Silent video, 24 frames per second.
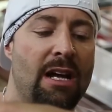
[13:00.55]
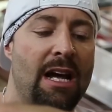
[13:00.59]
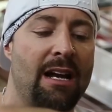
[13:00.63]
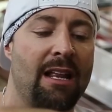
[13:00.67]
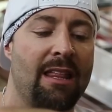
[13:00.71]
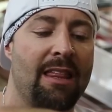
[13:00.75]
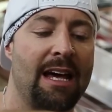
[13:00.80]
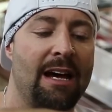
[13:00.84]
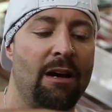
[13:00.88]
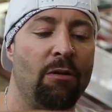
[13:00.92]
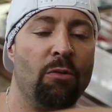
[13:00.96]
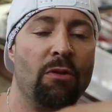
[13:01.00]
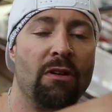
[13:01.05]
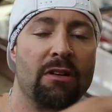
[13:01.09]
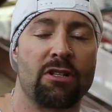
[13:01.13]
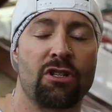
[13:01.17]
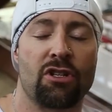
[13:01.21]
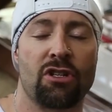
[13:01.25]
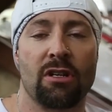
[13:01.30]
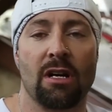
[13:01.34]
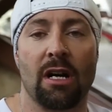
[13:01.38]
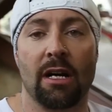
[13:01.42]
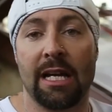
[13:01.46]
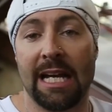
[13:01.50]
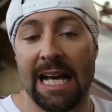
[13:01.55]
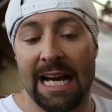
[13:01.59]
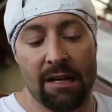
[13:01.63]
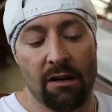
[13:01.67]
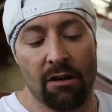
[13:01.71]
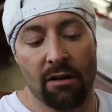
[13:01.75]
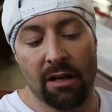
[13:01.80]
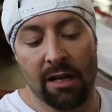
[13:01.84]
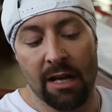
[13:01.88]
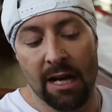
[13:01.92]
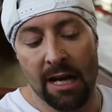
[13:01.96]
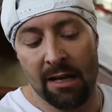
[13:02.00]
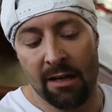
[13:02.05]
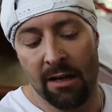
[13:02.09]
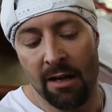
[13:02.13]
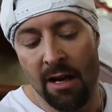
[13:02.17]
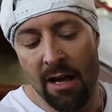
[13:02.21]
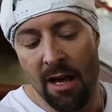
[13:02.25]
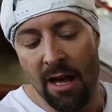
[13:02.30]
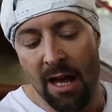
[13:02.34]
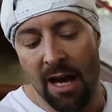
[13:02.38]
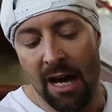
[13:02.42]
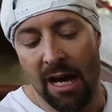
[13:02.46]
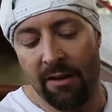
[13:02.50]
out of that, which I cannot get
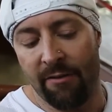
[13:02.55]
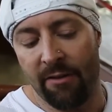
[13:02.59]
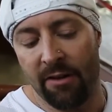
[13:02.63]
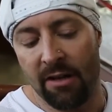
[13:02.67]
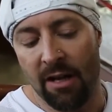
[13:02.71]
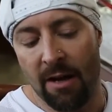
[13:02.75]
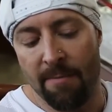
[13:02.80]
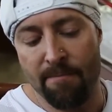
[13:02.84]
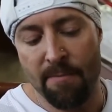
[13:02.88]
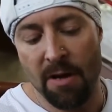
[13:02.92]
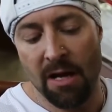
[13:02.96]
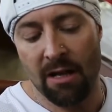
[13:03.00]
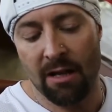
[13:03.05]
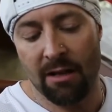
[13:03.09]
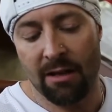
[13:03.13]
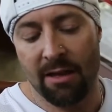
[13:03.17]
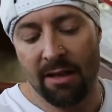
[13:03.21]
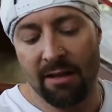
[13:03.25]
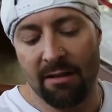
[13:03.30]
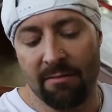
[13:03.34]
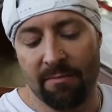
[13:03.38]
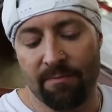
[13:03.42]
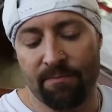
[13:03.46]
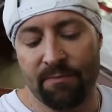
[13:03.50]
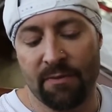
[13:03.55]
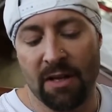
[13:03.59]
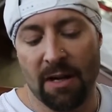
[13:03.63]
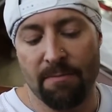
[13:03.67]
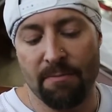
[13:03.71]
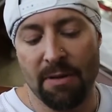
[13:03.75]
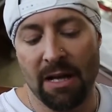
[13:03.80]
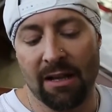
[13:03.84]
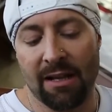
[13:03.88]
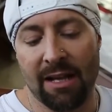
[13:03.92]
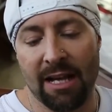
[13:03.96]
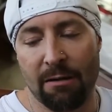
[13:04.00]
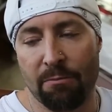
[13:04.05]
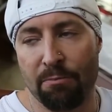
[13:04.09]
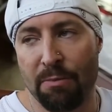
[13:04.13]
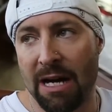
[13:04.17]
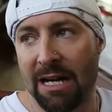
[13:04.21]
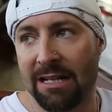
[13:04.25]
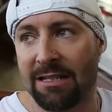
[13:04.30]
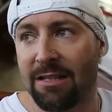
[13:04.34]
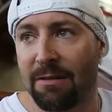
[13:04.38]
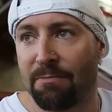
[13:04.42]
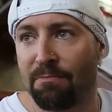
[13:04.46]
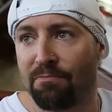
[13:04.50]
out of a dumbbell. I think dumbbell
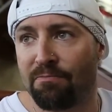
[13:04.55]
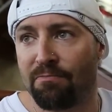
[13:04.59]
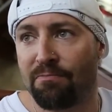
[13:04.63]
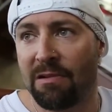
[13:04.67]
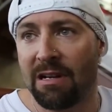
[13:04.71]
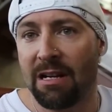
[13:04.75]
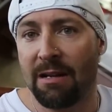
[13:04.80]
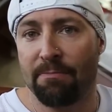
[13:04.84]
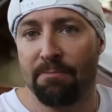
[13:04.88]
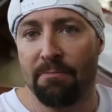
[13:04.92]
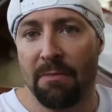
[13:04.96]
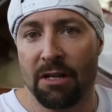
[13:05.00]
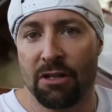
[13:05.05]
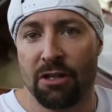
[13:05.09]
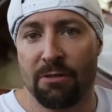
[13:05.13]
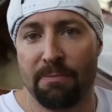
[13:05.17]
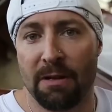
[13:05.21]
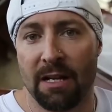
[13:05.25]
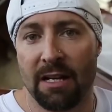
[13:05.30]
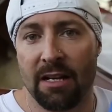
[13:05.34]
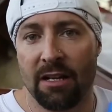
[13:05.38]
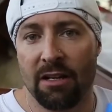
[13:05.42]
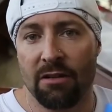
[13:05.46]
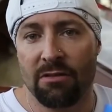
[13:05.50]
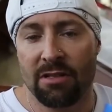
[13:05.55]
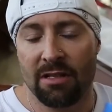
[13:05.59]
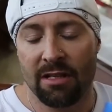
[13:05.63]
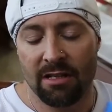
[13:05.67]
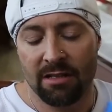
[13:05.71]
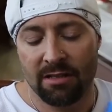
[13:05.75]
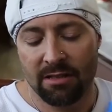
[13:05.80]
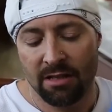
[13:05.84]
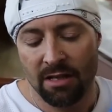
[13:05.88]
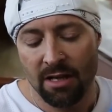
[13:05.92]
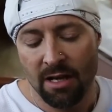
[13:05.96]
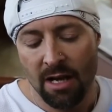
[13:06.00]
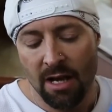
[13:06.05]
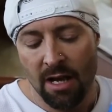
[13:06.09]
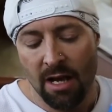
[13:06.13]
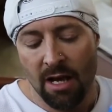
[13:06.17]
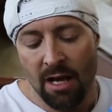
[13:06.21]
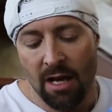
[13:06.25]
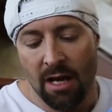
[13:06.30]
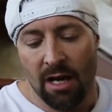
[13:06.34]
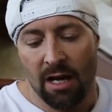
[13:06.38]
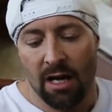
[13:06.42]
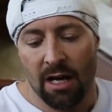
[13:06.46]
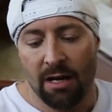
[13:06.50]
kickbacks are pretty much bloody useless.
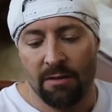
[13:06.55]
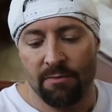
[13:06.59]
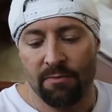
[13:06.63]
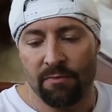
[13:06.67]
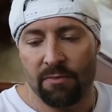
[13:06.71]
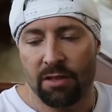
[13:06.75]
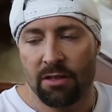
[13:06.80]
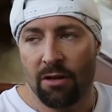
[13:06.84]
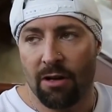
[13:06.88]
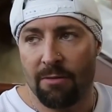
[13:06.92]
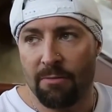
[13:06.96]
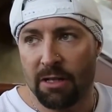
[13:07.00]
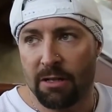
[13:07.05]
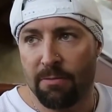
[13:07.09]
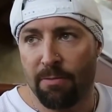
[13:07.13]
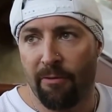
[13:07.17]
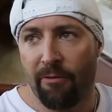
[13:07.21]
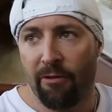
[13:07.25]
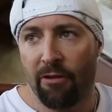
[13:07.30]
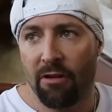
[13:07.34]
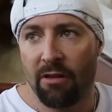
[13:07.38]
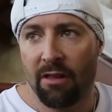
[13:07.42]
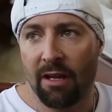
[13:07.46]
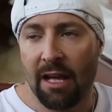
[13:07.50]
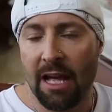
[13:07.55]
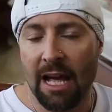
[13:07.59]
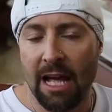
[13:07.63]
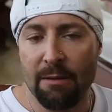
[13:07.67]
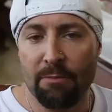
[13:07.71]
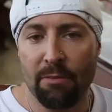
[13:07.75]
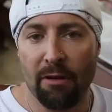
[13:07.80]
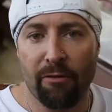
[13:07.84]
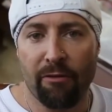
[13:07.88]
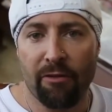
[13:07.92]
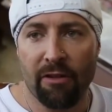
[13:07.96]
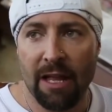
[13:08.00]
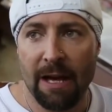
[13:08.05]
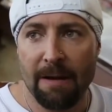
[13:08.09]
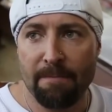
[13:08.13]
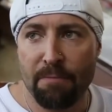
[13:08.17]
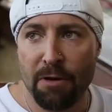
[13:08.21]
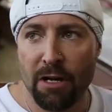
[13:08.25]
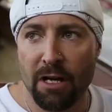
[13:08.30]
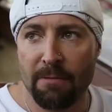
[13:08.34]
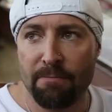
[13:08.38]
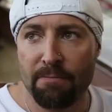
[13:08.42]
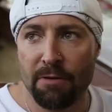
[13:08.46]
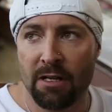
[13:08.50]
So I much prefer the cable for that
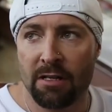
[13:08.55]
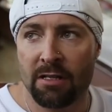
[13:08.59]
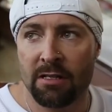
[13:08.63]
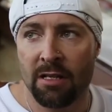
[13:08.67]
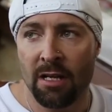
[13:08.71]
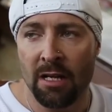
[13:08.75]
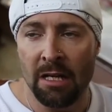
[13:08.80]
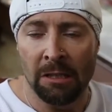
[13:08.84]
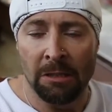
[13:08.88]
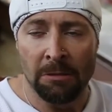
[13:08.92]
purpose.